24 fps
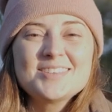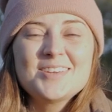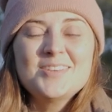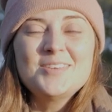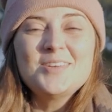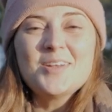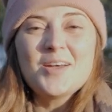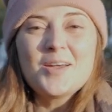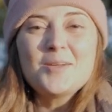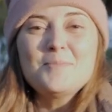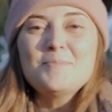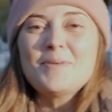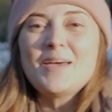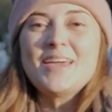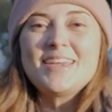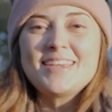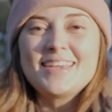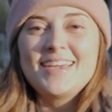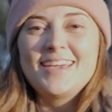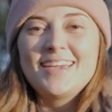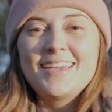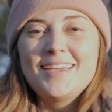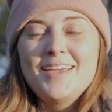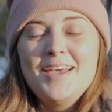so no
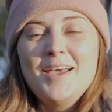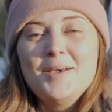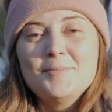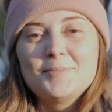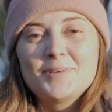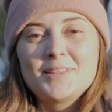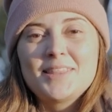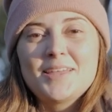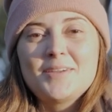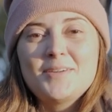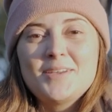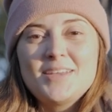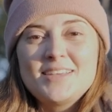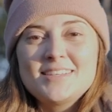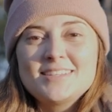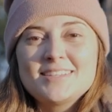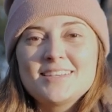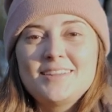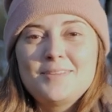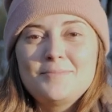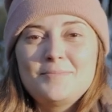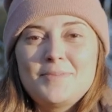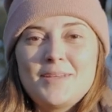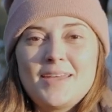baking, but there is
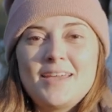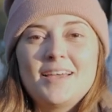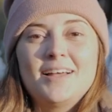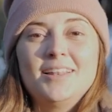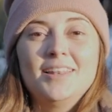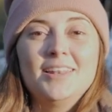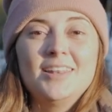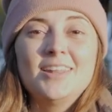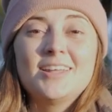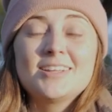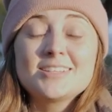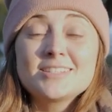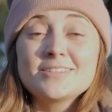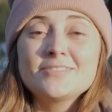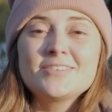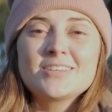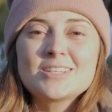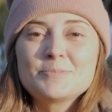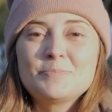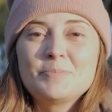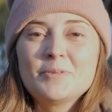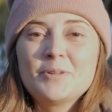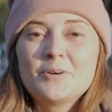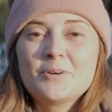gonna be lots of
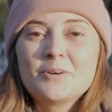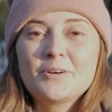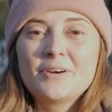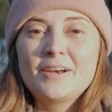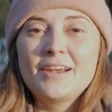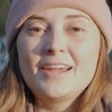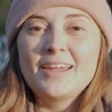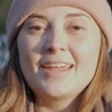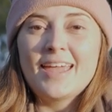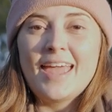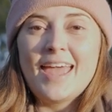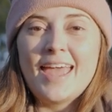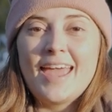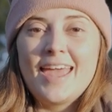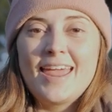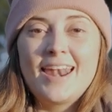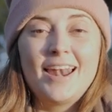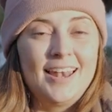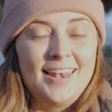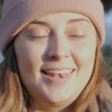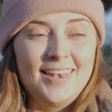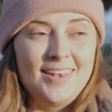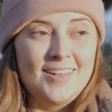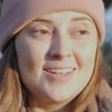exploring and
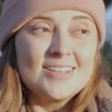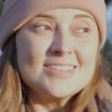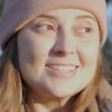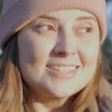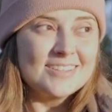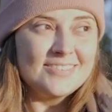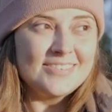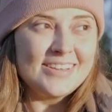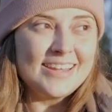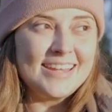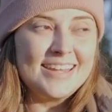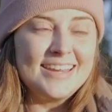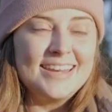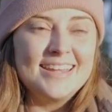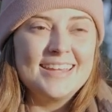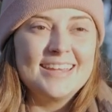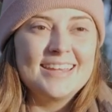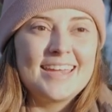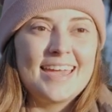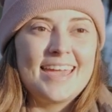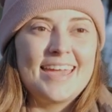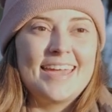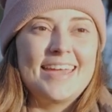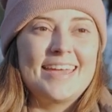lots of
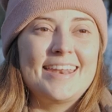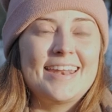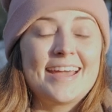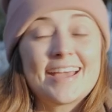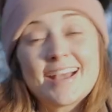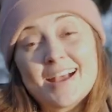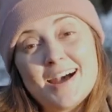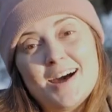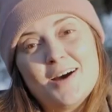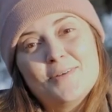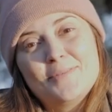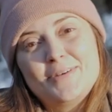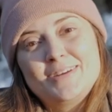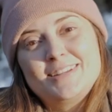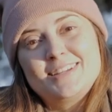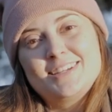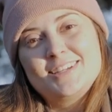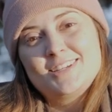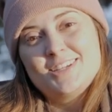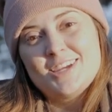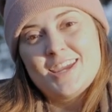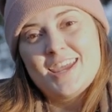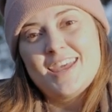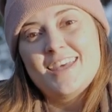eating and I can't wait
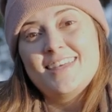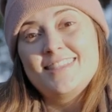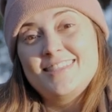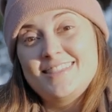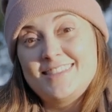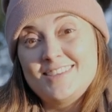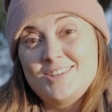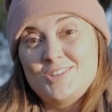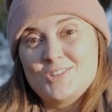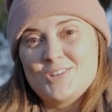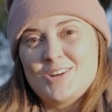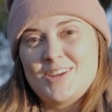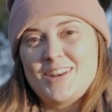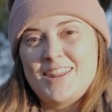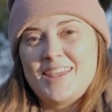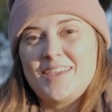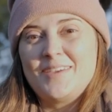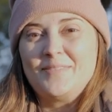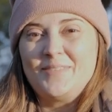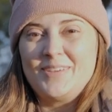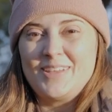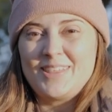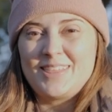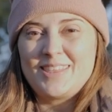to share the journey
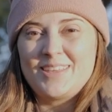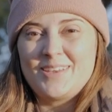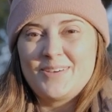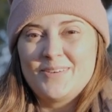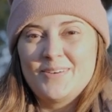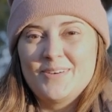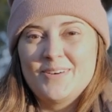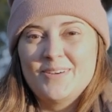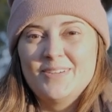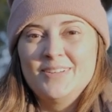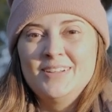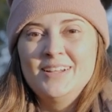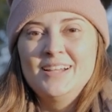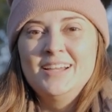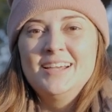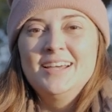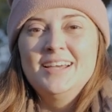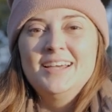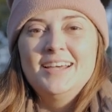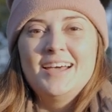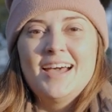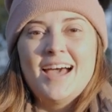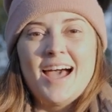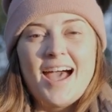with you all.
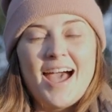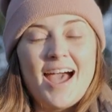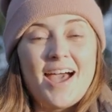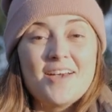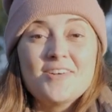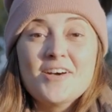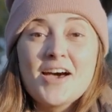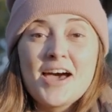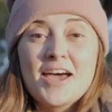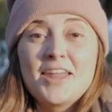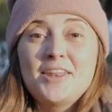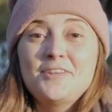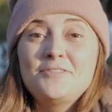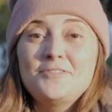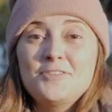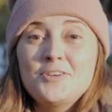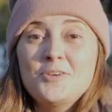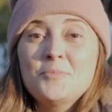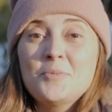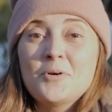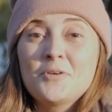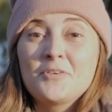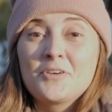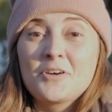I've had a
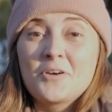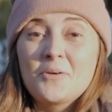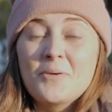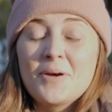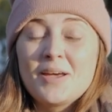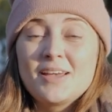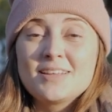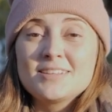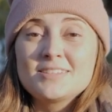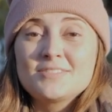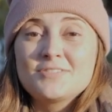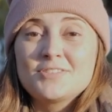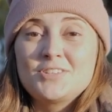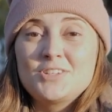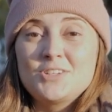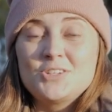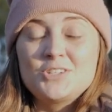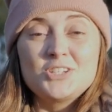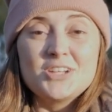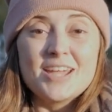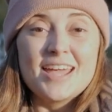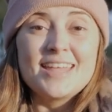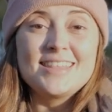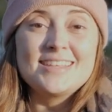few more requests to
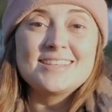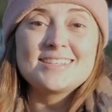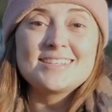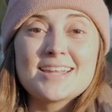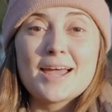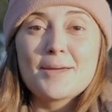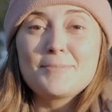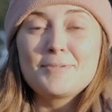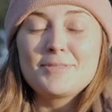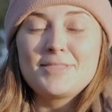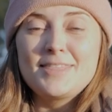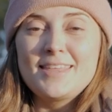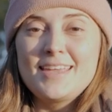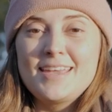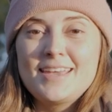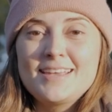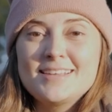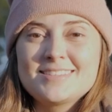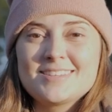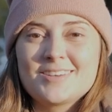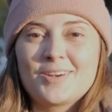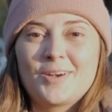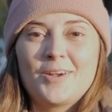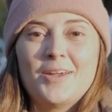share type of thing,
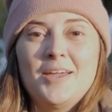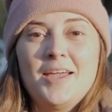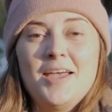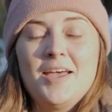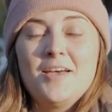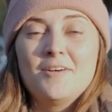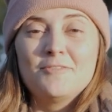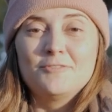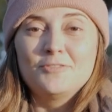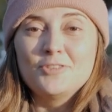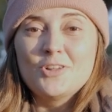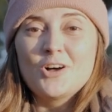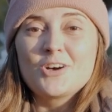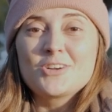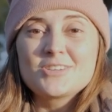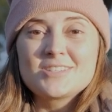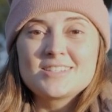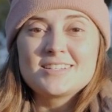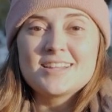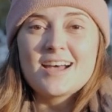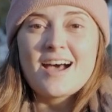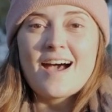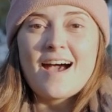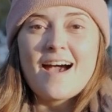so vlog
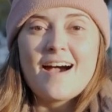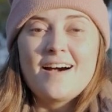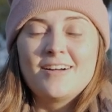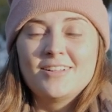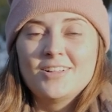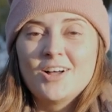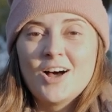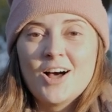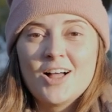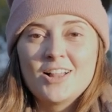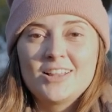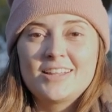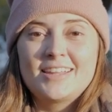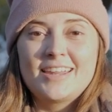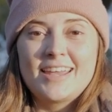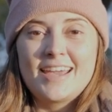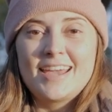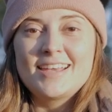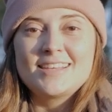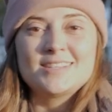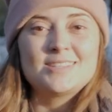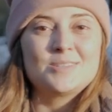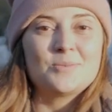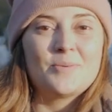style,
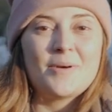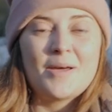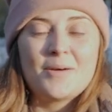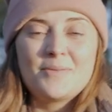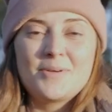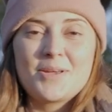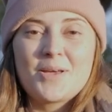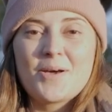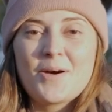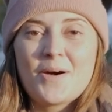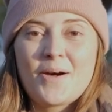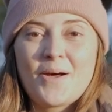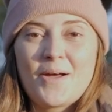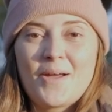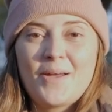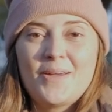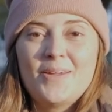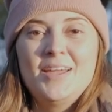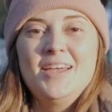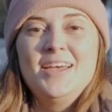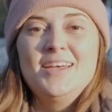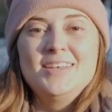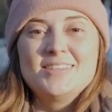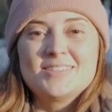holidays, where we go.
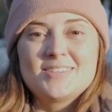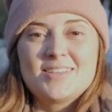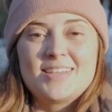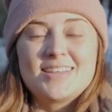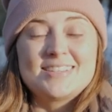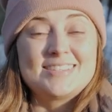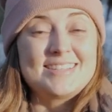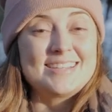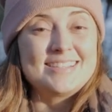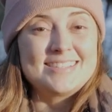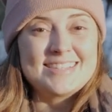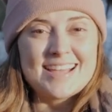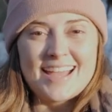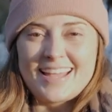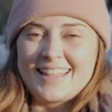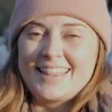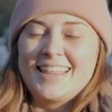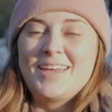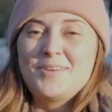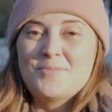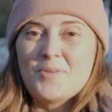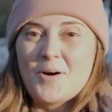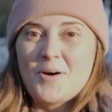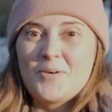So that's
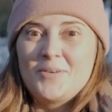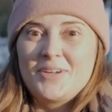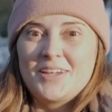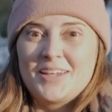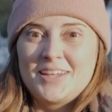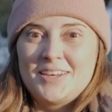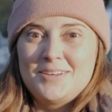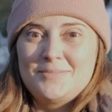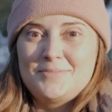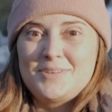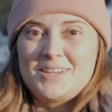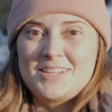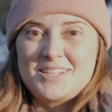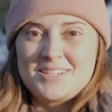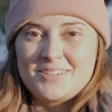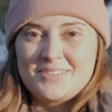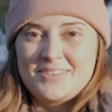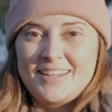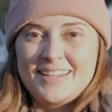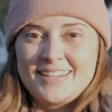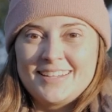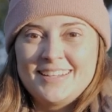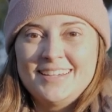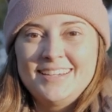exactly what we're gonna be
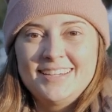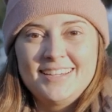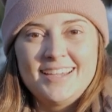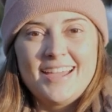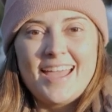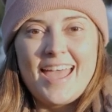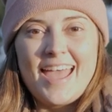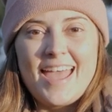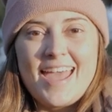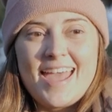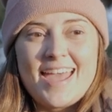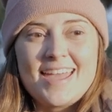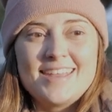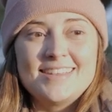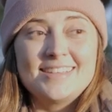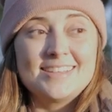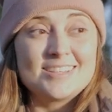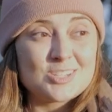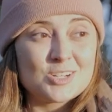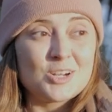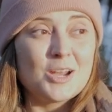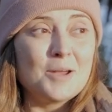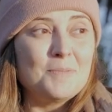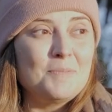doing. And
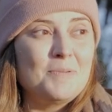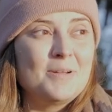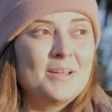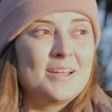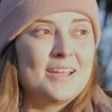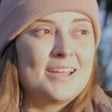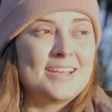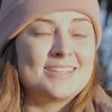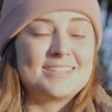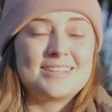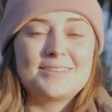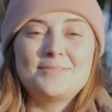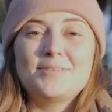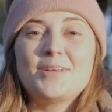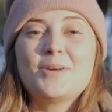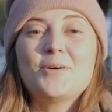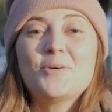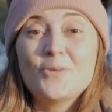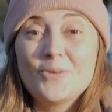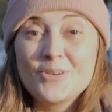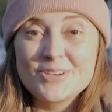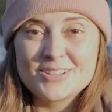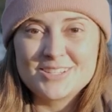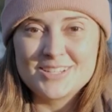this trip is gonna be
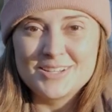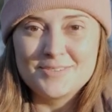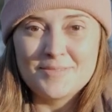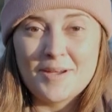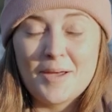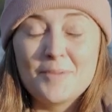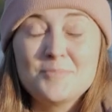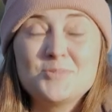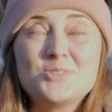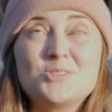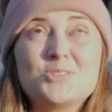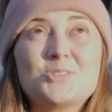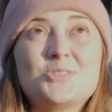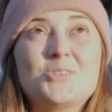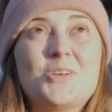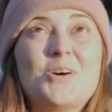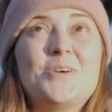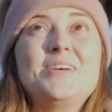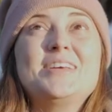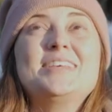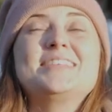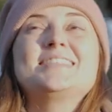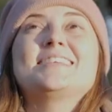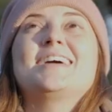awesome. I'm so
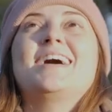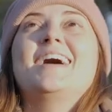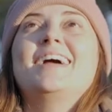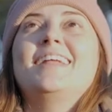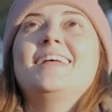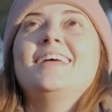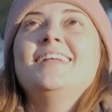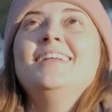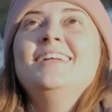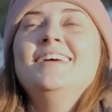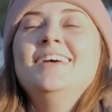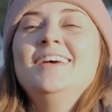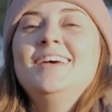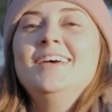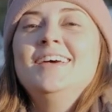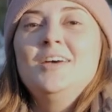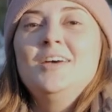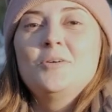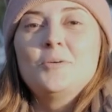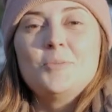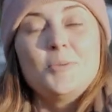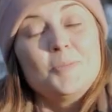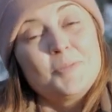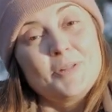excited.
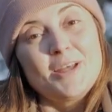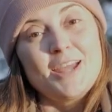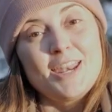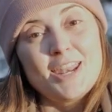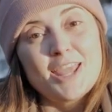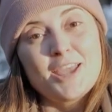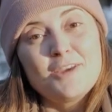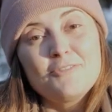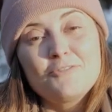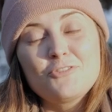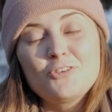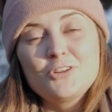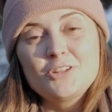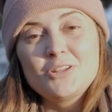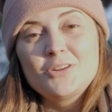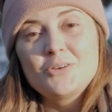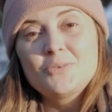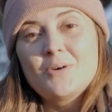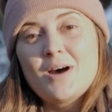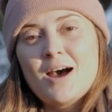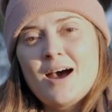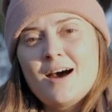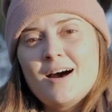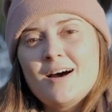We've been planning it for a
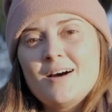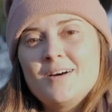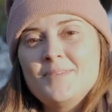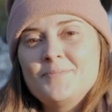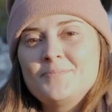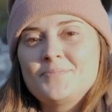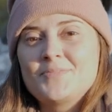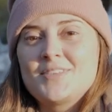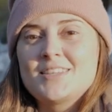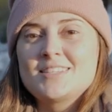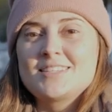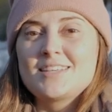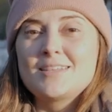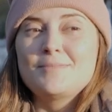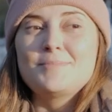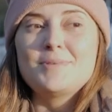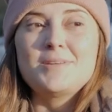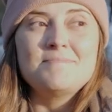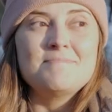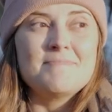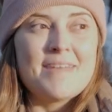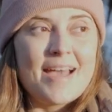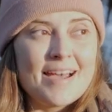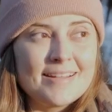little while. There's gonna
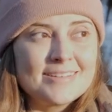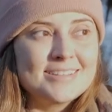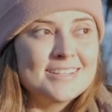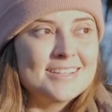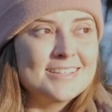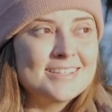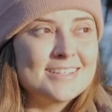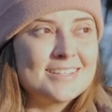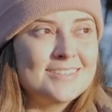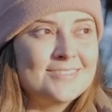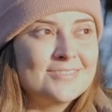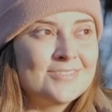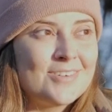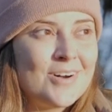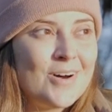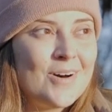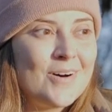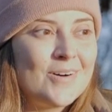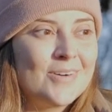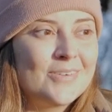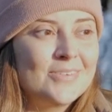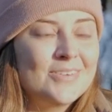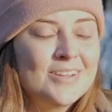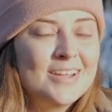be mountains
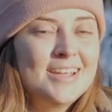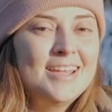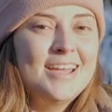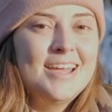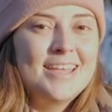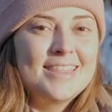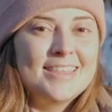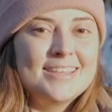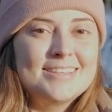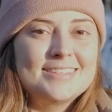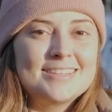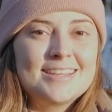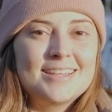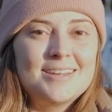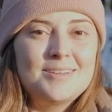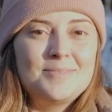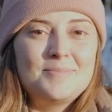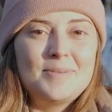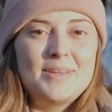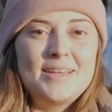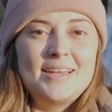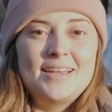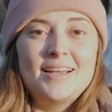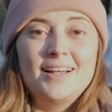involved. There's gonna
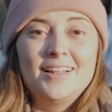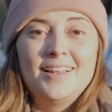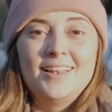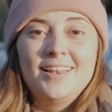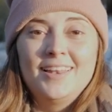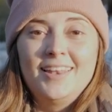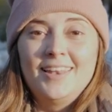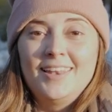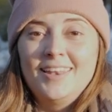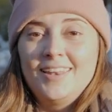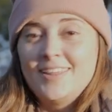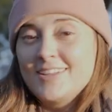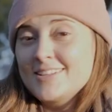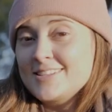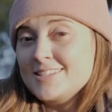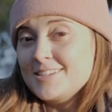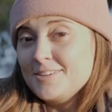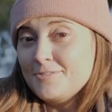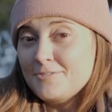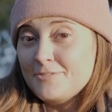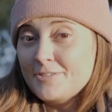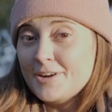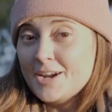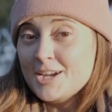be lots
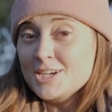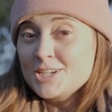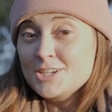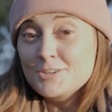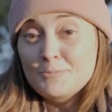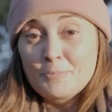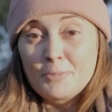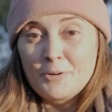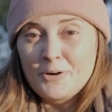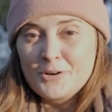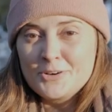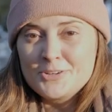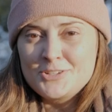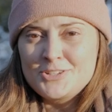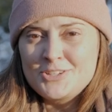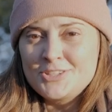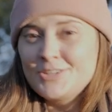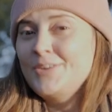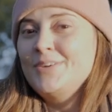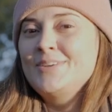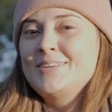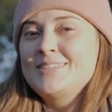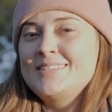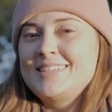of fresh
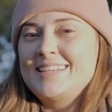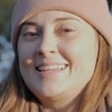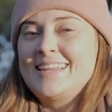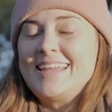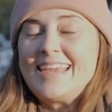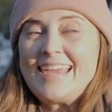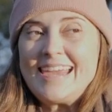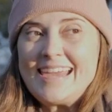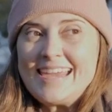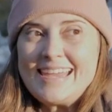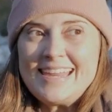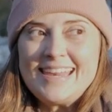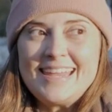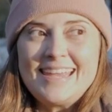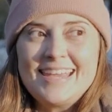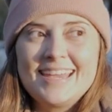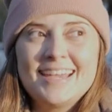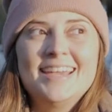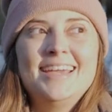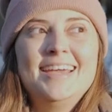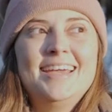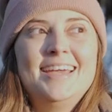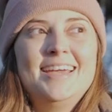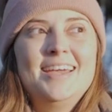produce and
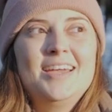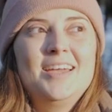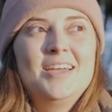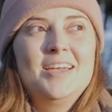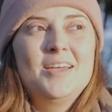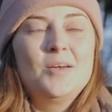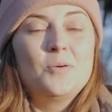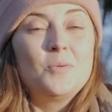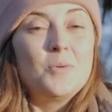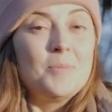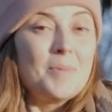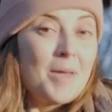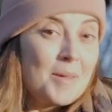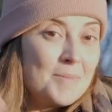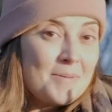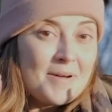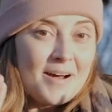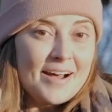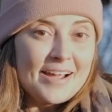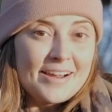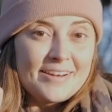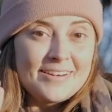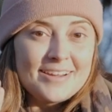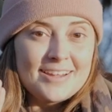eating. We may be
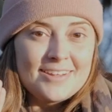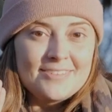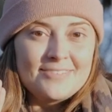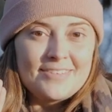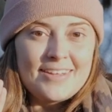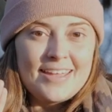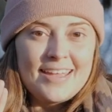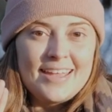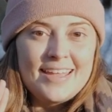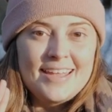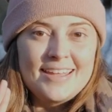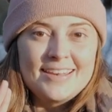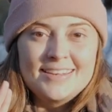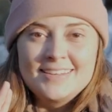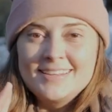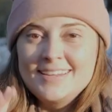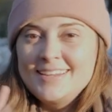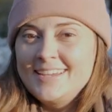hiring a van,